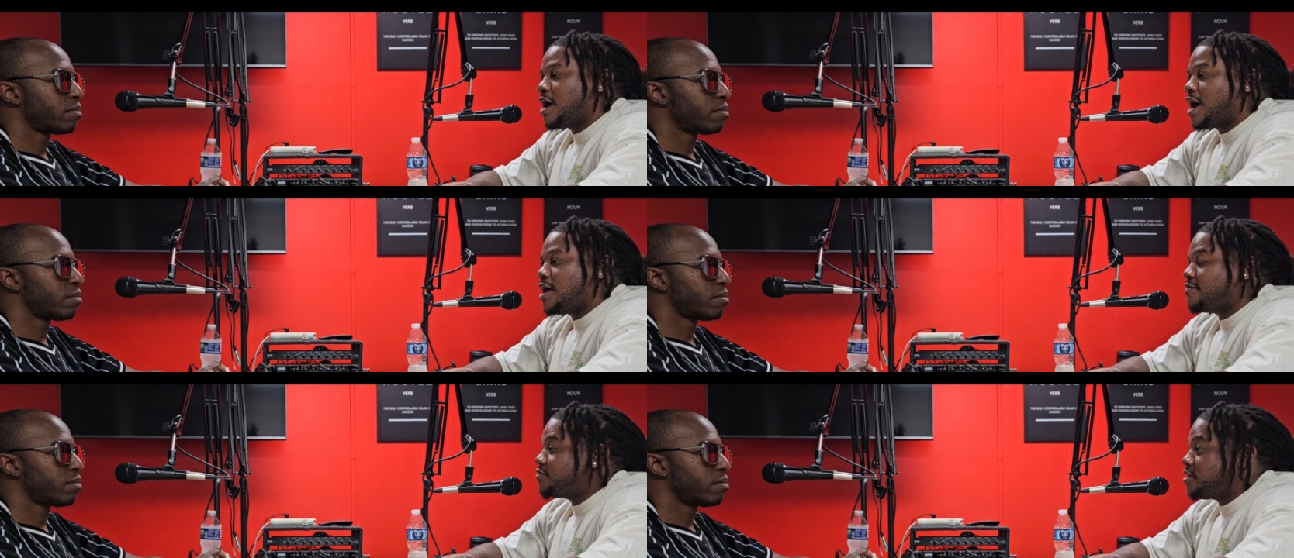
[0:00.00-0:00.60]
Speaker 1: I
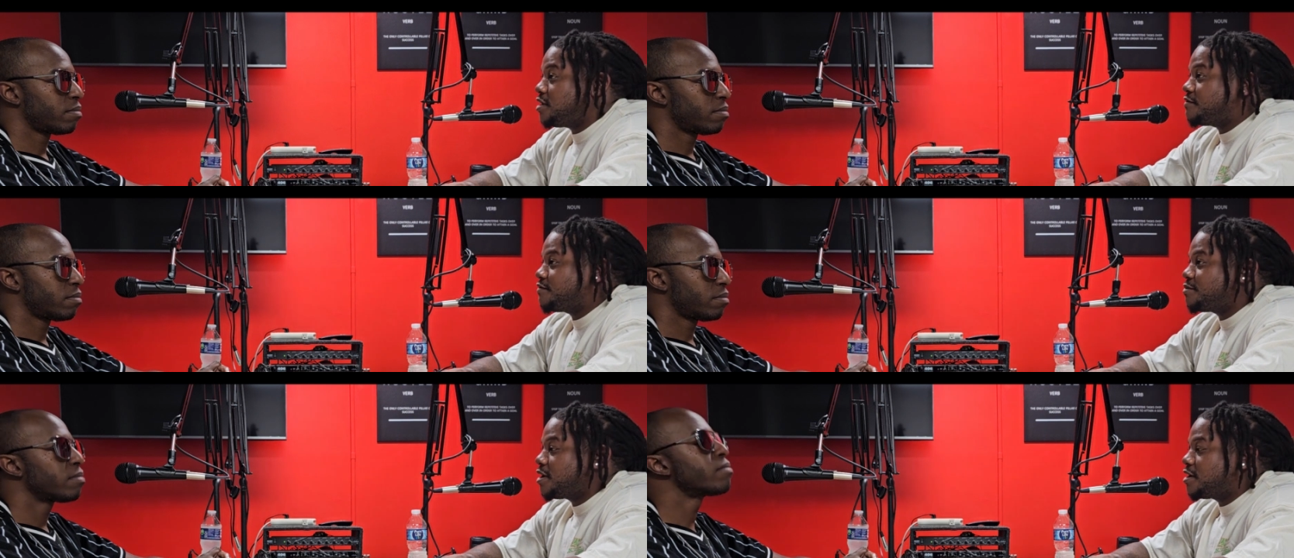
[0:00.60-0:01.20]
have D F
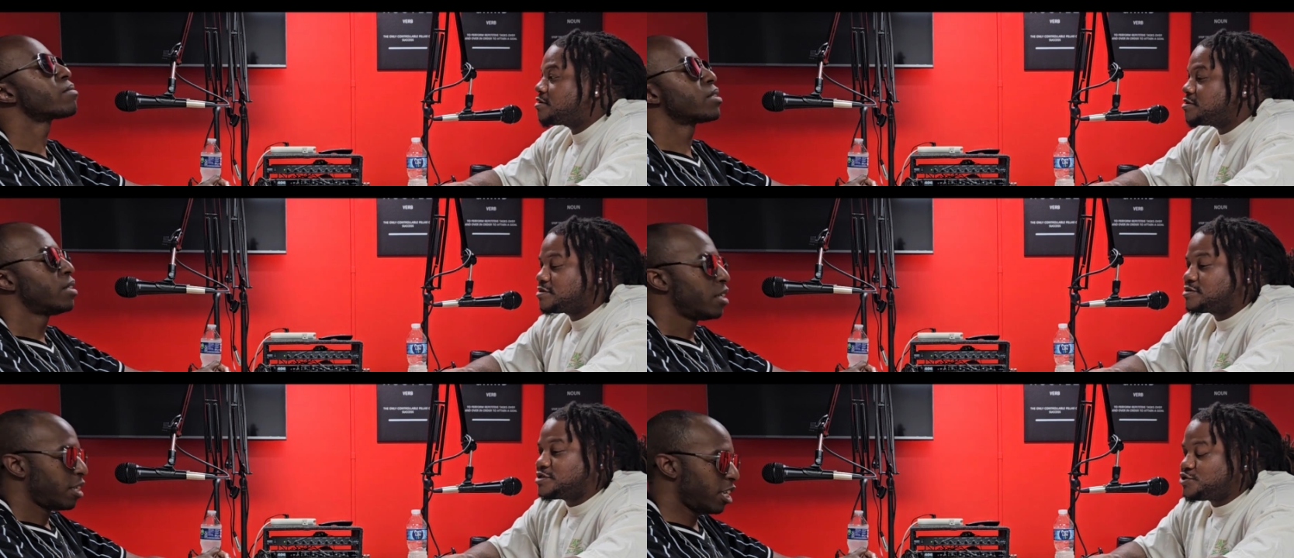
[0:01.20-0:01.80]
in mind.
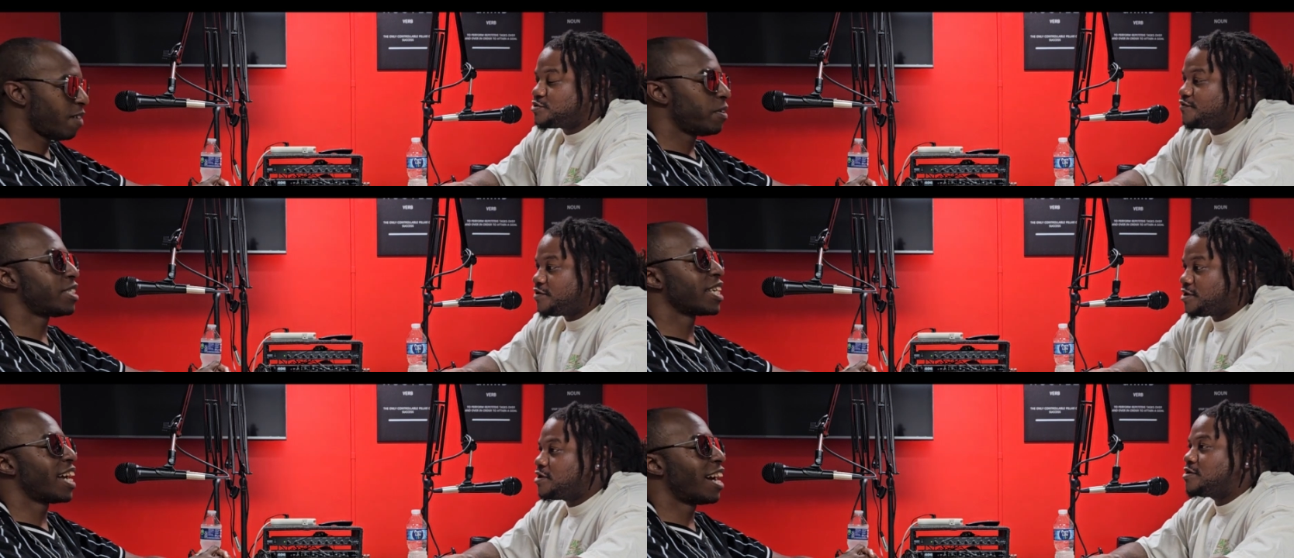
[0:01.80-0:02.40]
Speaker 2: D F is
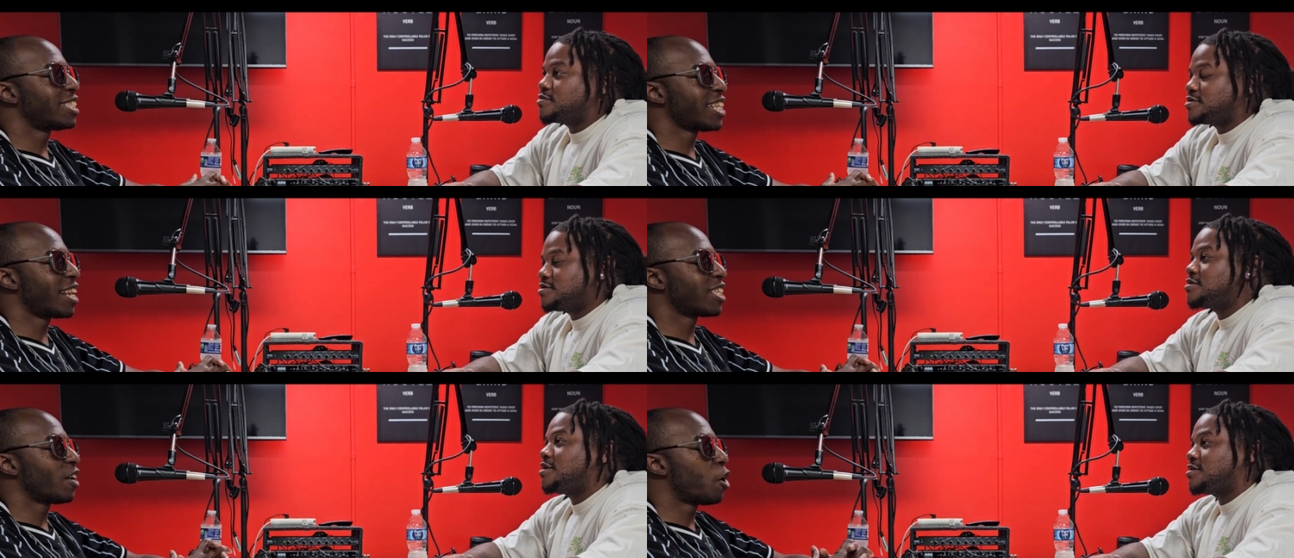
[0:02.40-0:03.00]
the, the guy. Shout
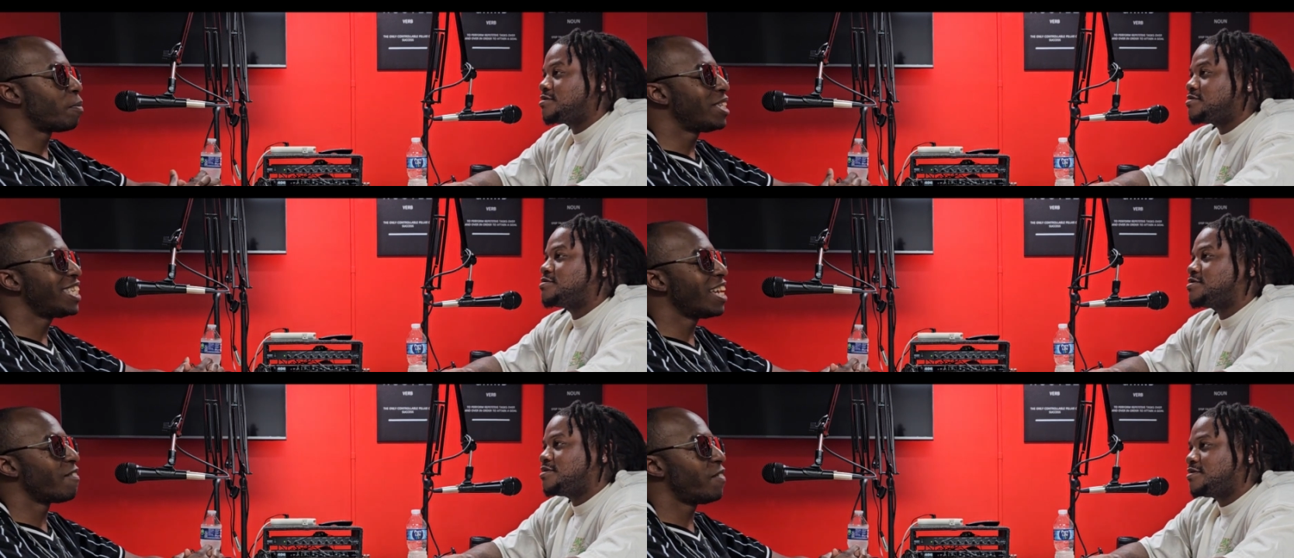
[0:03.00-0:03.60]
out to yeah. the homie
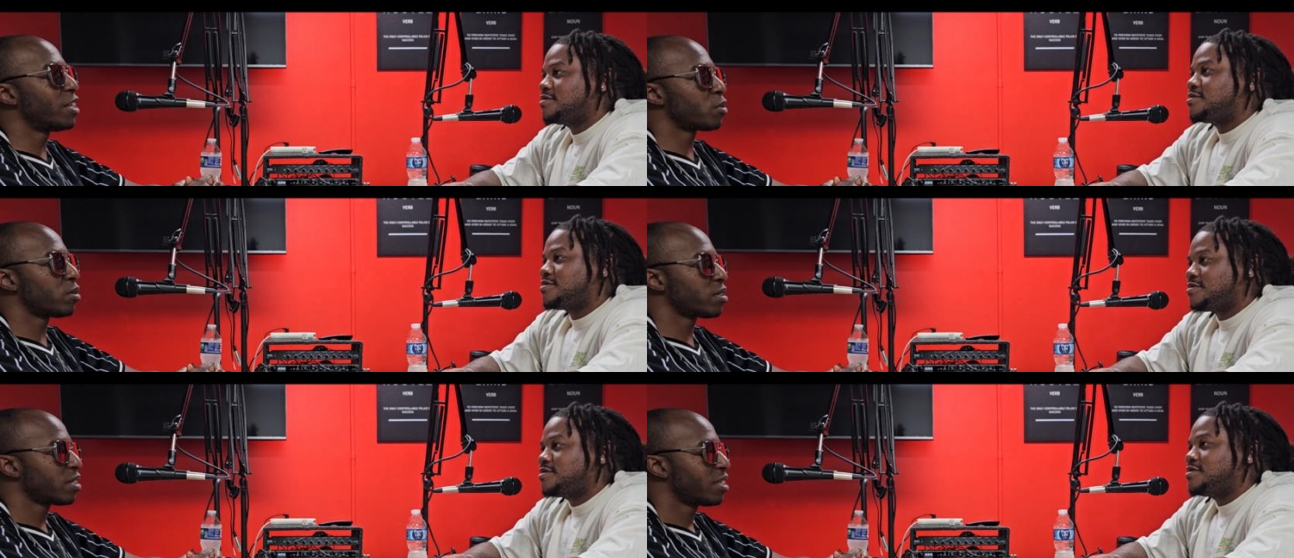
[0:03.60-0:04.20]
D F
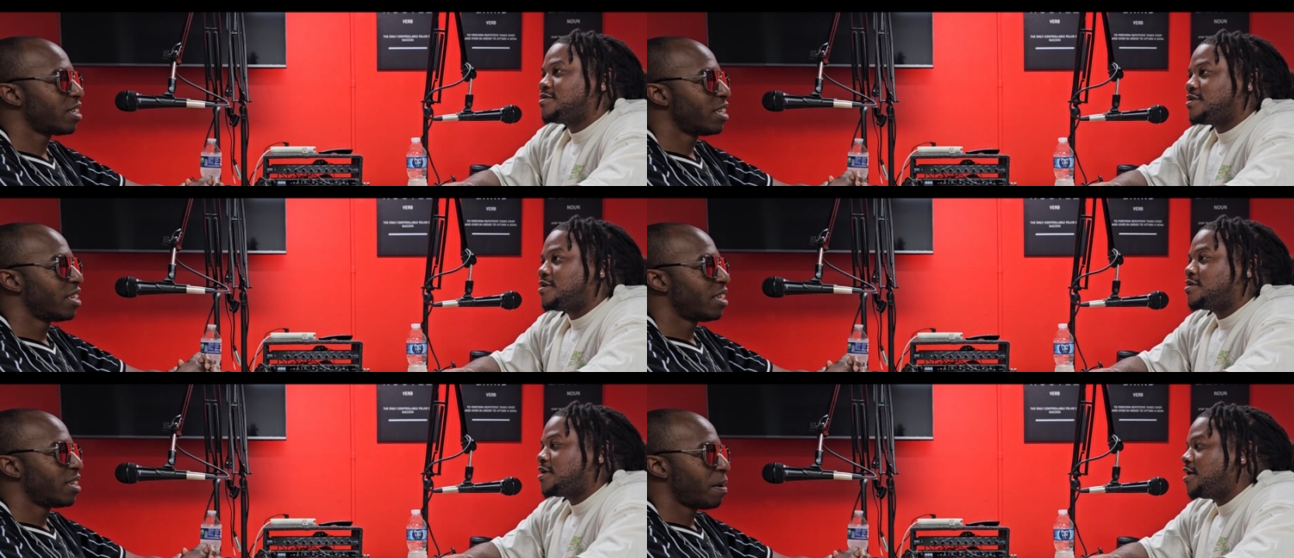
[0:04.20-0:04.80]
Visuals.
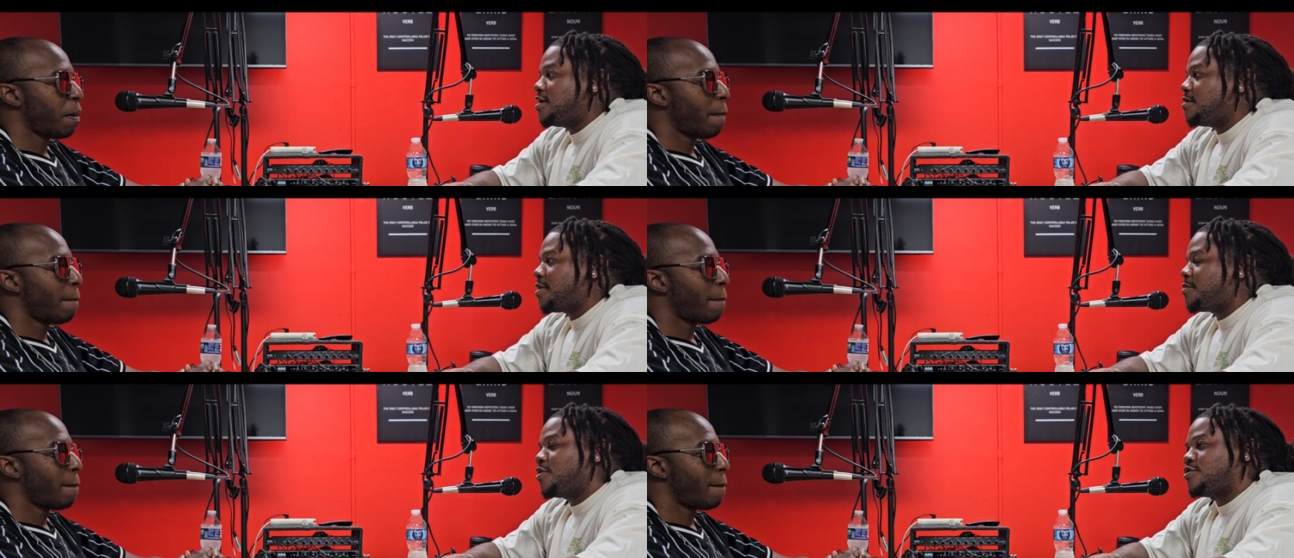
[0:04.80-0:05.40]
Speaker 1: Yeah, and uh,
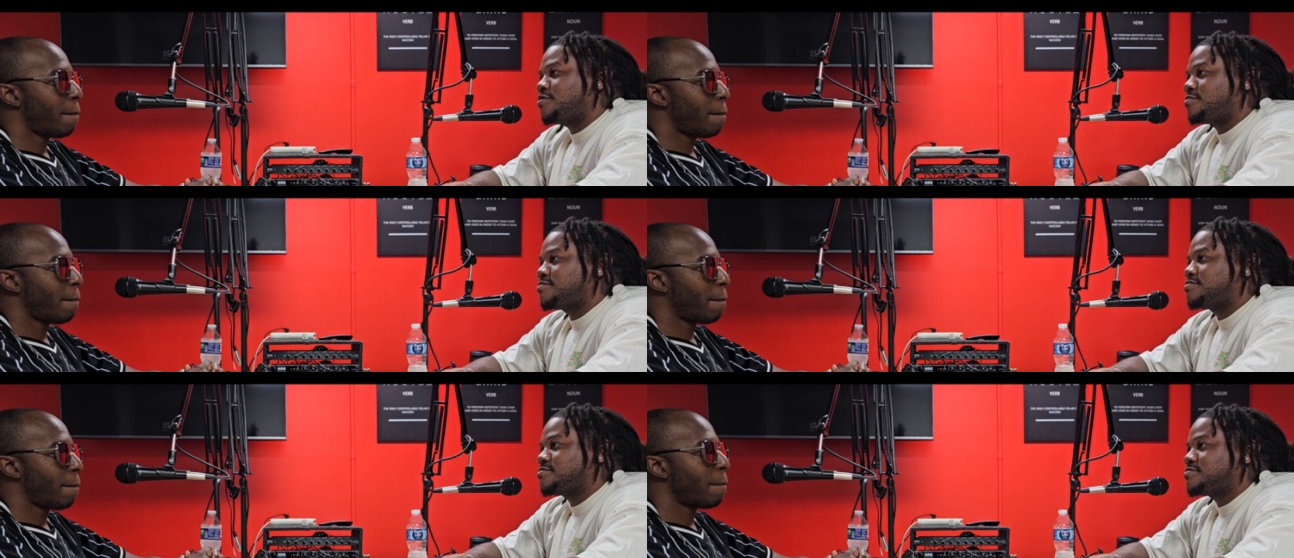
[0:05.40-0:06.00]
my brother.
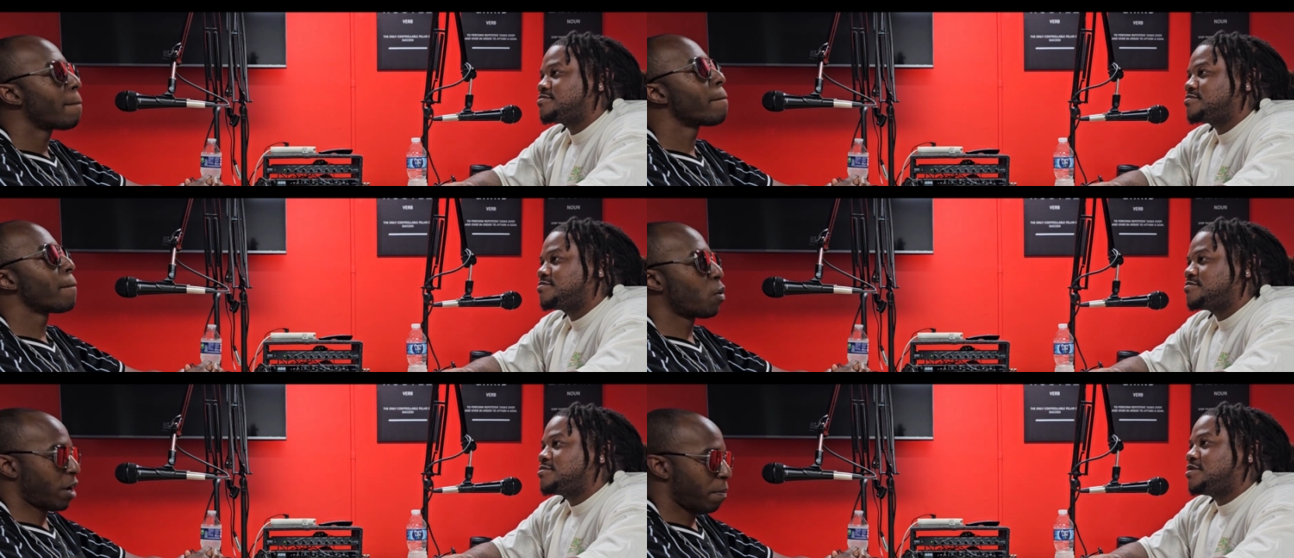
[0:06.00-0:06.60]

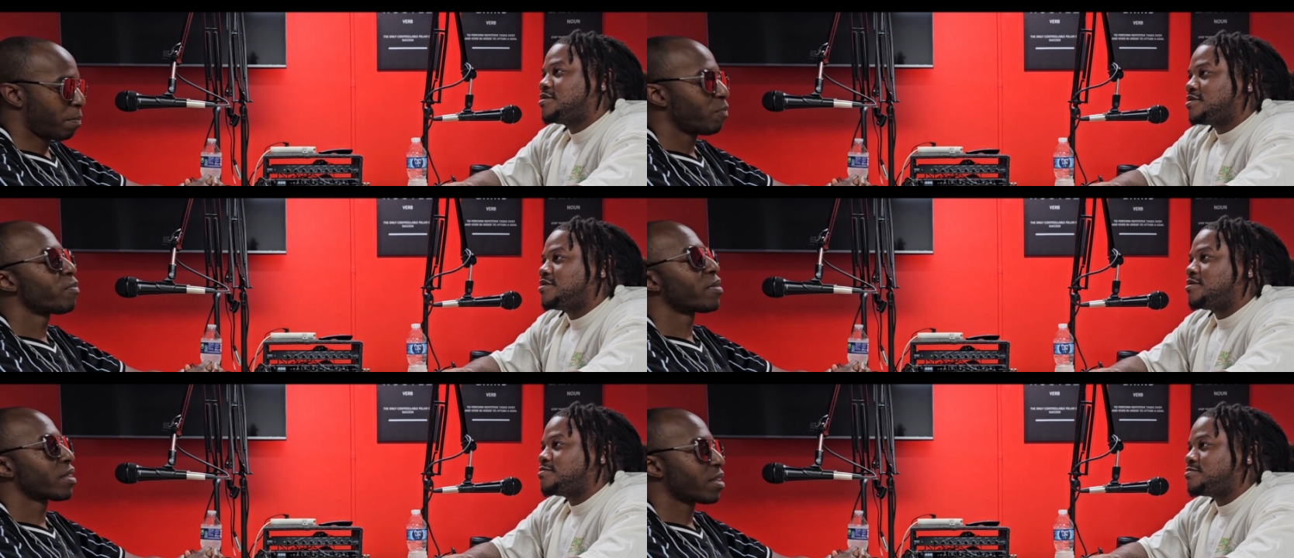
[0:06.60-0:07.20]
Speaker 2: Okay.
Speaker 1: You know.